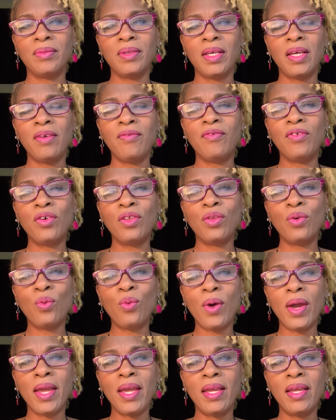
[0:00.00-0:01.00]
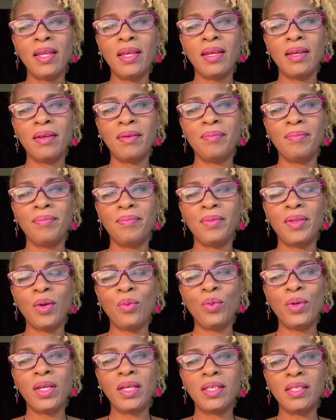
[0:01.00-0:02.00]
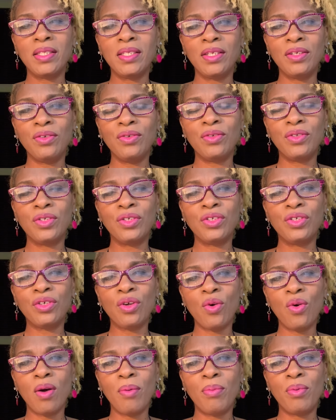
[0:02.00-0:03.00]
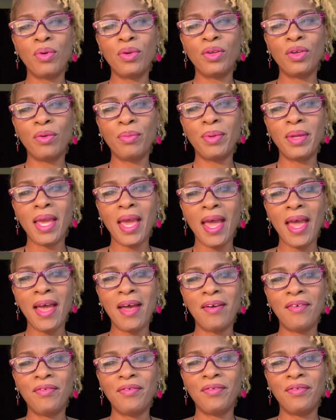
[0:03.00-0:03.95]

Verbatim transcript: and for the way that we continue to show up on your behalf,